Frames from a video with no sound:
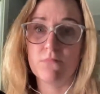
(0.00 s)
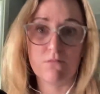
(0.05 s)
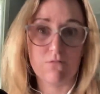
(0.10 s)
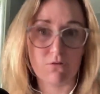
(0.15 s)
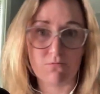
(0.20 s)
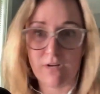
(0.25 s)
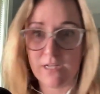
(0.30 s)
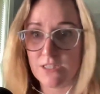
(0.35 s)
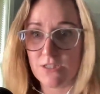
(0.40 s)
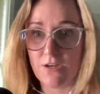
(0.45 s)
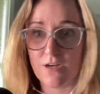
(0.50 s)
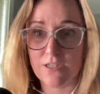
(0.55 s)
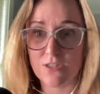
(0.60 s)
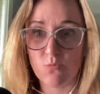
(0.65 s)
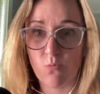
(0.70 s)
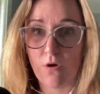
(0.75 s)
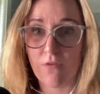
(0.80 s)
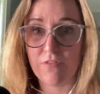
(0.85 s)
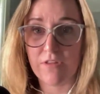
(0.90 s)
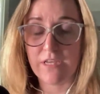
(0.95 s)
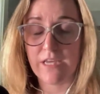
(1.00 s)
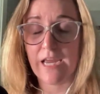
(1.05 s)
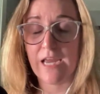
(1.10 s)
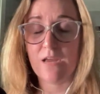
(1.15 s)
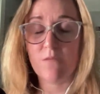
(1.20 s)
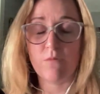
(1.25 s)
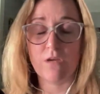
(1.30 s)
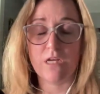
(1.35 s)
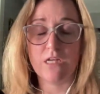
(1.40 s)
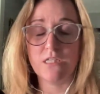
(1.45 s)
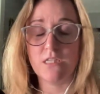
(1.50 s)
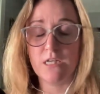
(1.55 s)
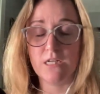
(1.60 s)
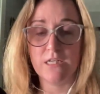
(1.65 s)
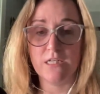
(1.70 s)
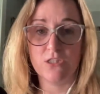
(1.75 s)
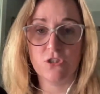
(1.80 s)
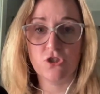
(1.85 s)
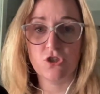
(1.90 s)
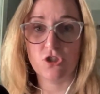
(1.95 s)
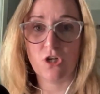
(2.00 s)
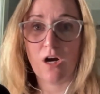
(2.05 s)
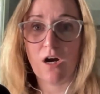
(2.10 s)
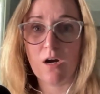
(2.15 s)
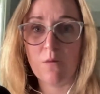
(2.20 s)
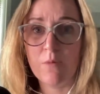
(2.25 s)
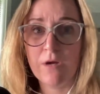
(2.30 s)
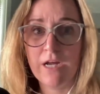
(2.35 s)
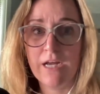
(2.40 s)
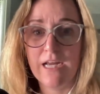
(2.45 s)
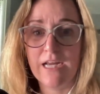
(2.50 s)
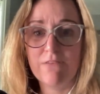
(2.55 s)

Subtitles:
The Red Sox won the game. He did his job.